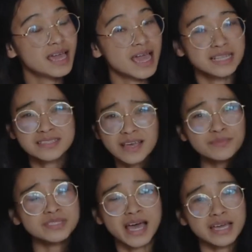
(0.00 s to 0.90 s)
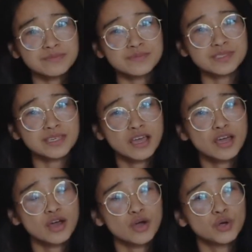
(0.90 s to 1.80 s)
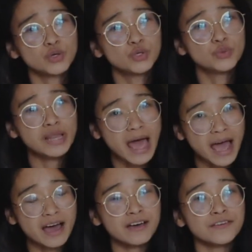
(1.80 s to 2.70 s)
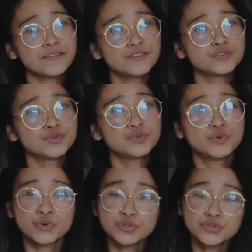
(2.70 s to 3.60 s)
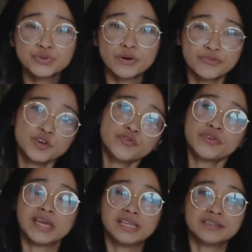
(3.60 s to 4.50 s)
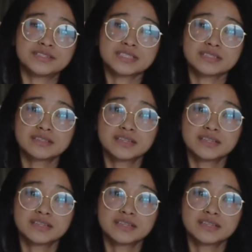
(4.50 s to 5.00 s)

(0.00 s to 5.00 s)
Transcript: And sometimes you will have to go through a few failures